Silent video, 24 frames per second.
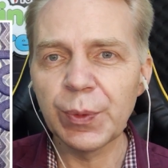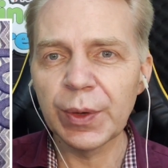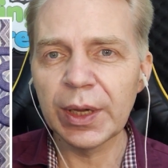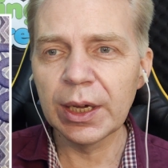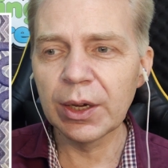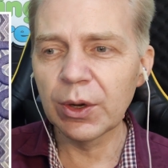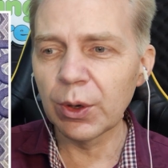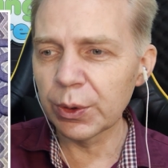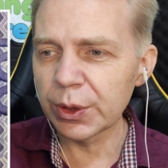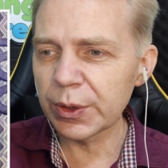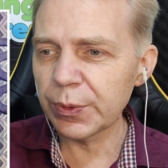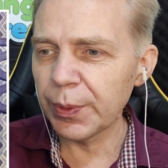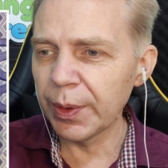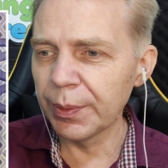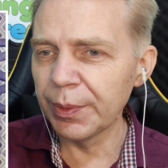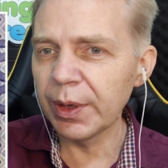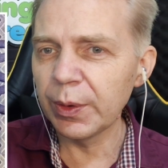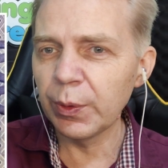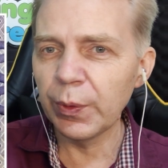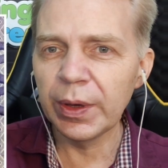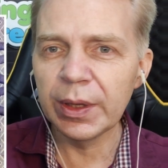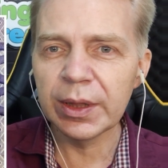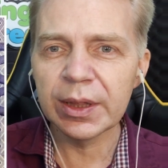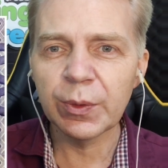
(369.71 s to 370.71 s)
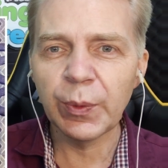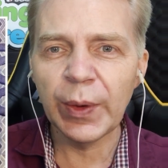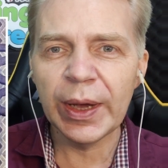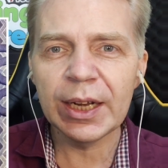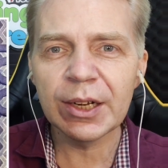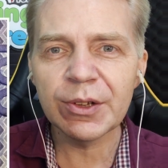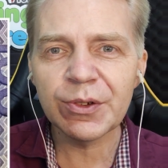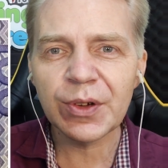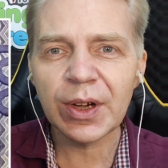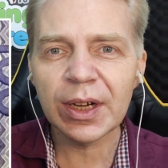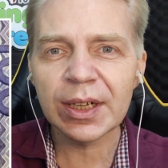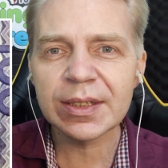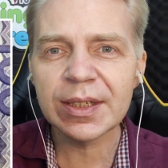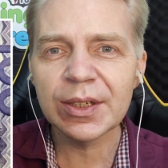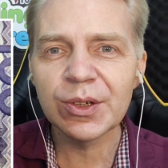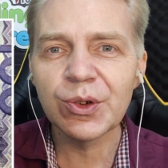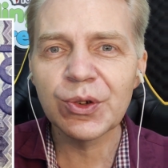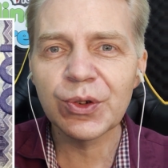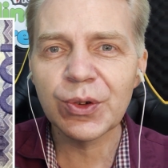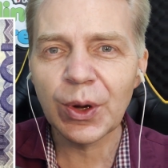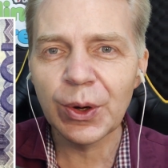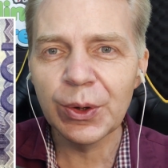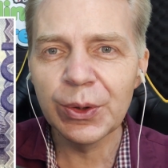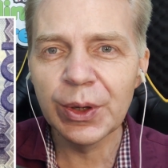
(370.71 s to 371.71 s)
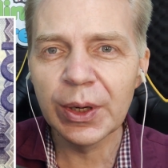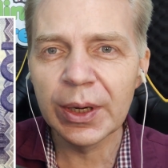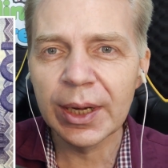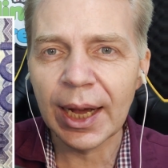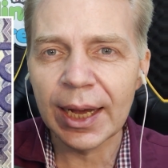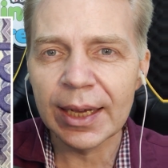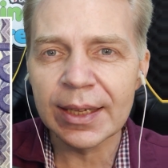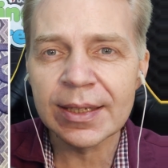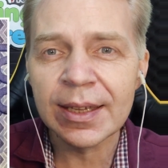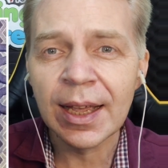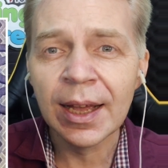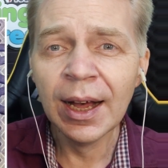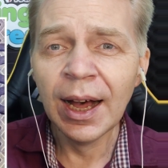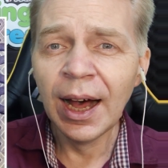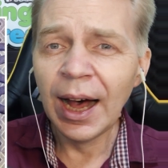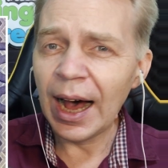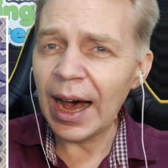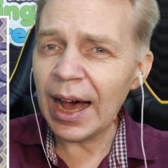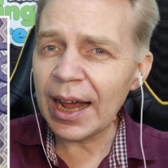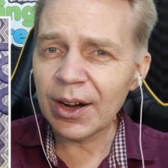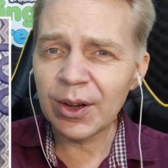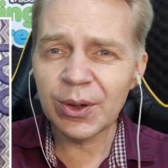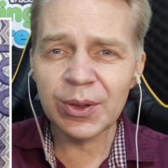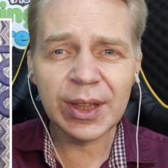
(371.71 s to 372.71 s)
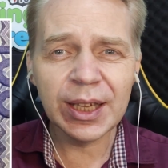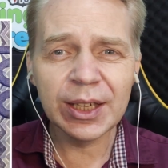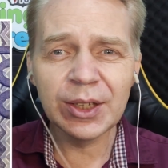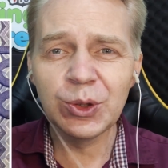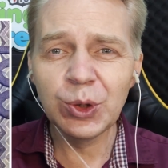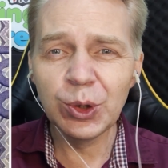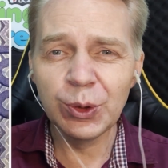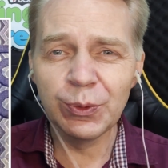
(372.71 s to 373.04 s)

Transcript: we can go swimming with the whale sharks and show you guys. I don't think